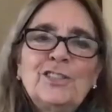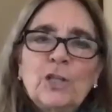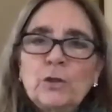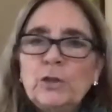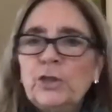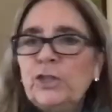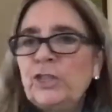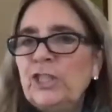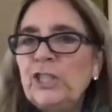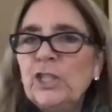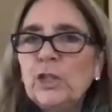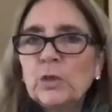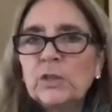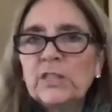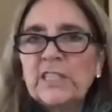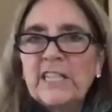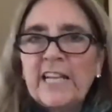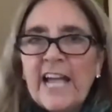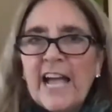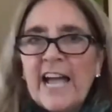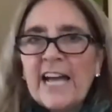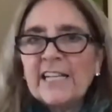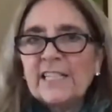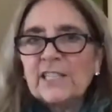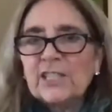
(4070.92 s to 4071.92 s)
she only
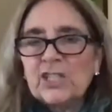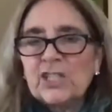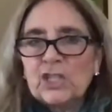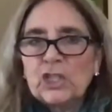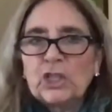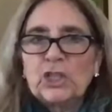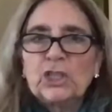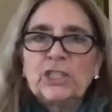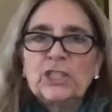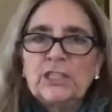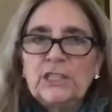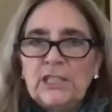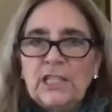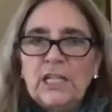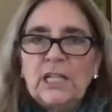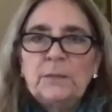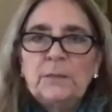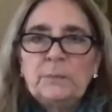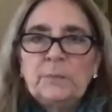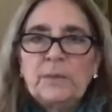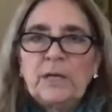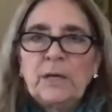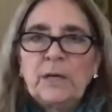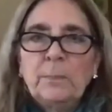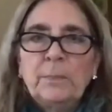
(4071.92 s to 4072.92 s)
had a certain
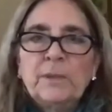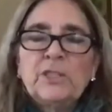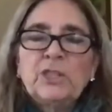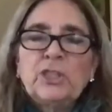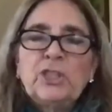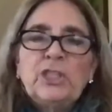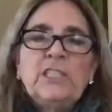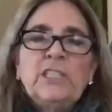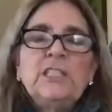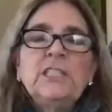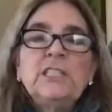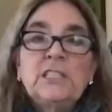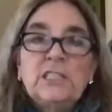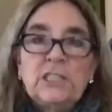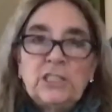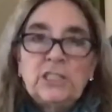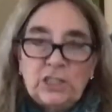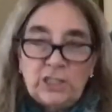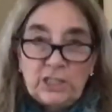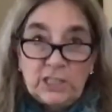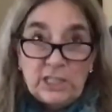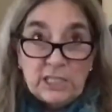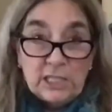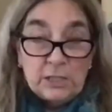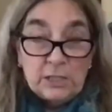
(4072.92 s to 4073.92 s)
number, but she
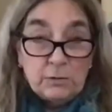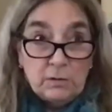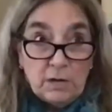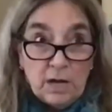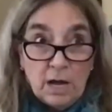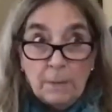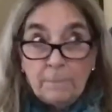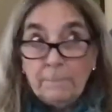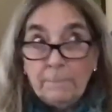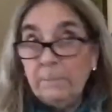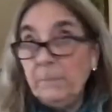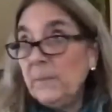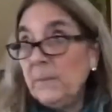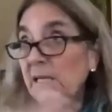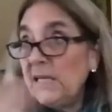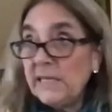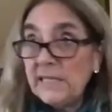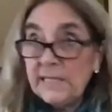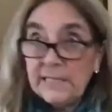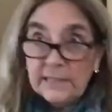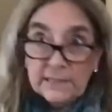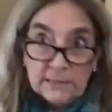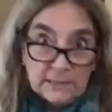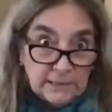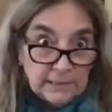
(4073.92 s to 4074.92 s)

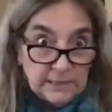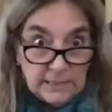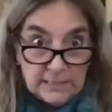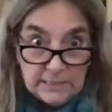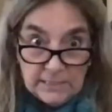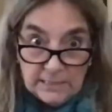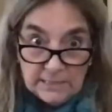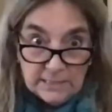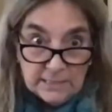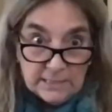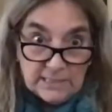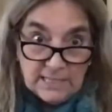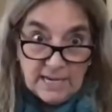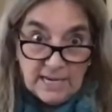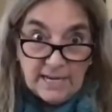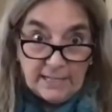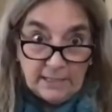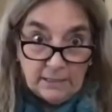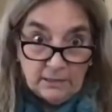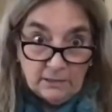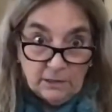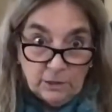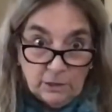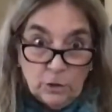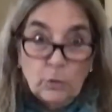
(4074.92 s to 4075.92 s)
immediately did a
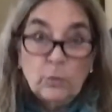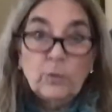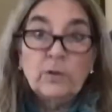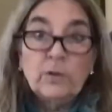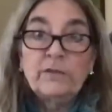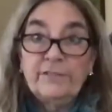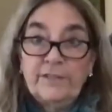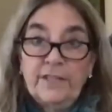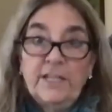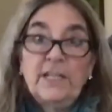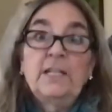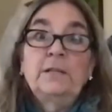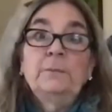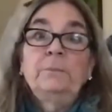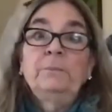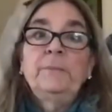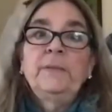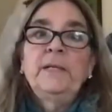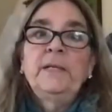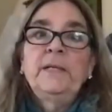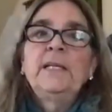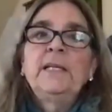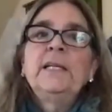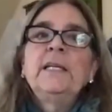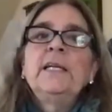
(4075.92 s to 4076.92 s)
second load of them
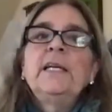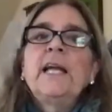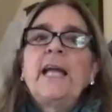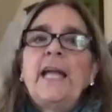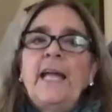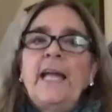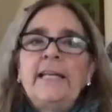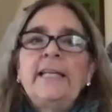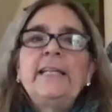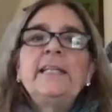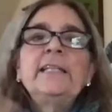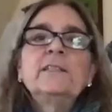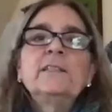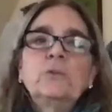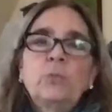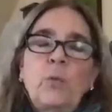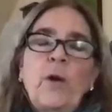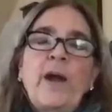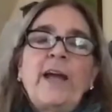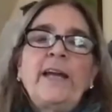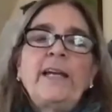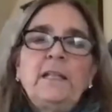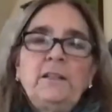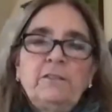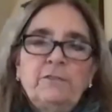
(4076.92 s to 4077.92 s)
and is
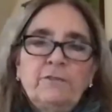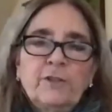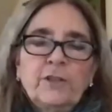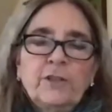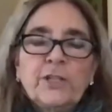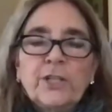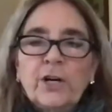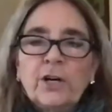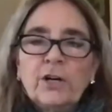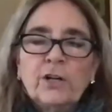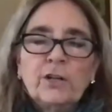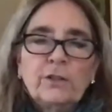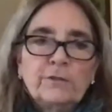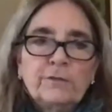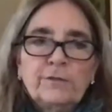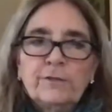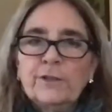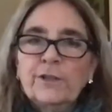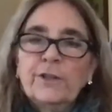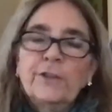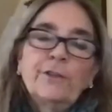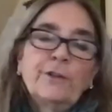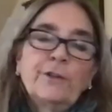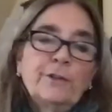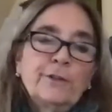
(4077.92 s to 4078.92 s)
waiting for yarn for
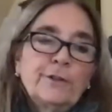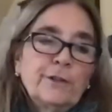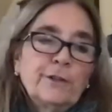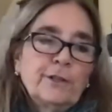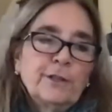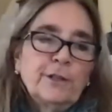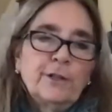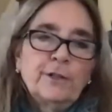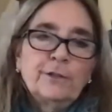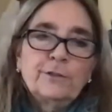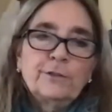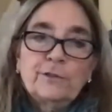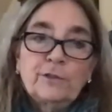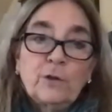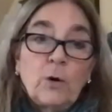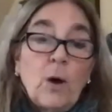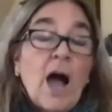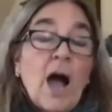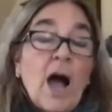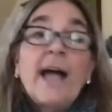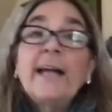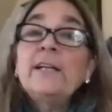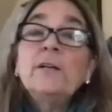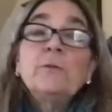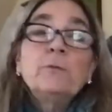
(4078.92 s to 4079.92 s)
a third load. So
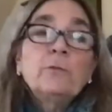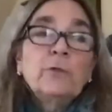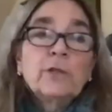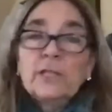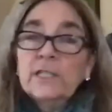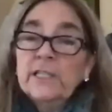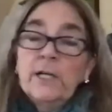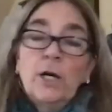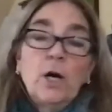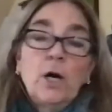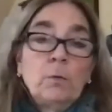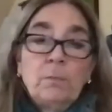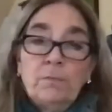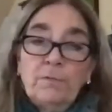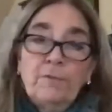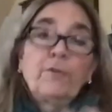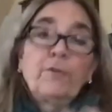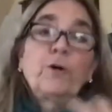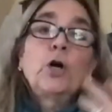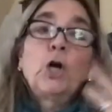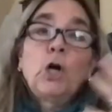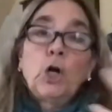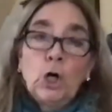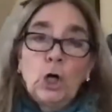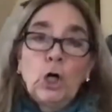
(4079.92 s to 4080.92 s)
I really hope for
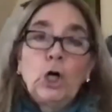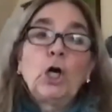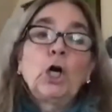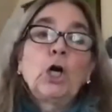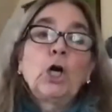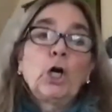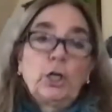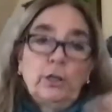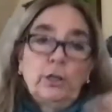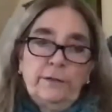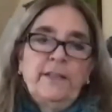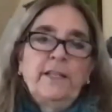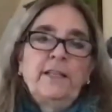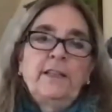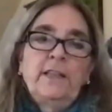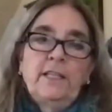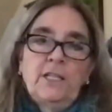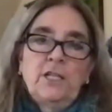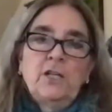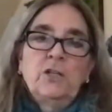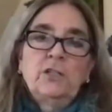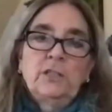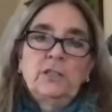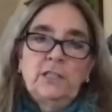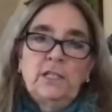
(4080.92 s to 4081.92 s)
her that the
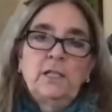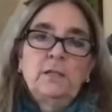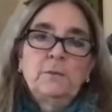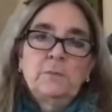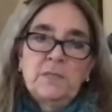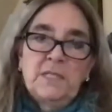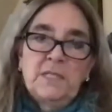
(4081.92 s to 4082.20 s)
yarn comes